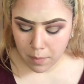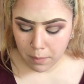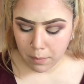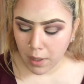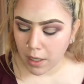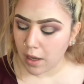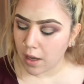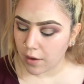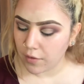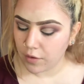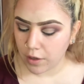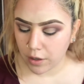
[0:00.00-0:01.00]
my half
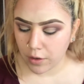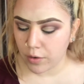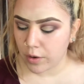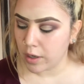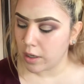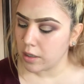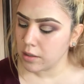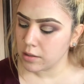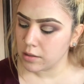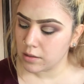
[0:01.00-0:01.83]
cut crease,